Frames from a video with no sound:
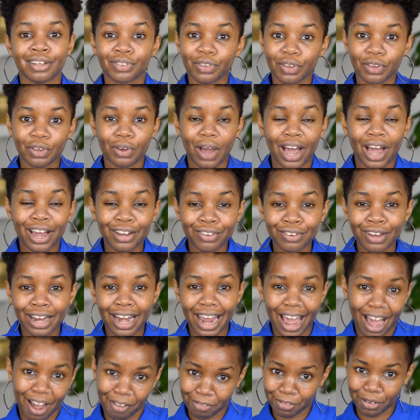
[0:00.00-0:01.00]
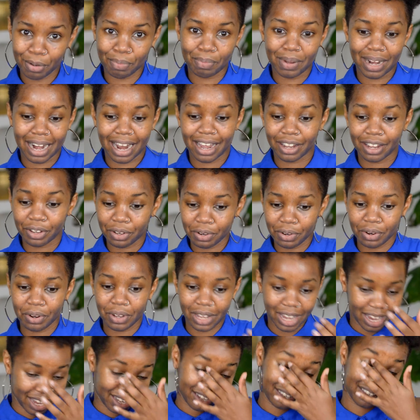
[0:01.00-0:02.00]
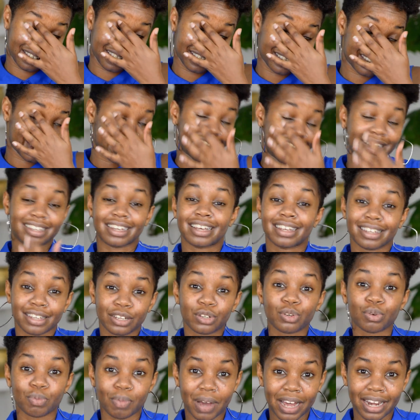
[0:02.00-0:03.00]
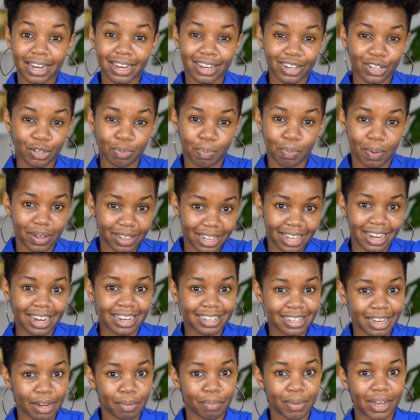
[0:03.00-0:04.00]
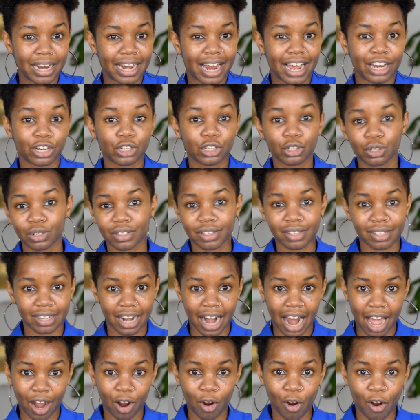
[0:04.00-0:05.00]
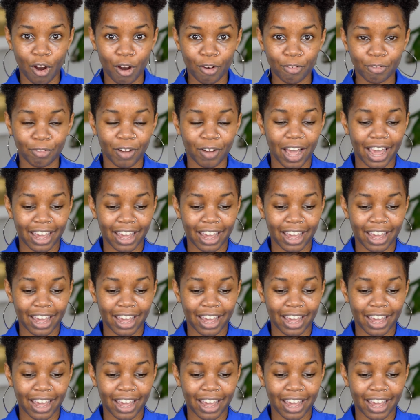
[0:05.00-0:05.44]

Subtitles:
you actually have to be like, you know, yes, this hair is easy to manage, but that doesn't mean I should slack off.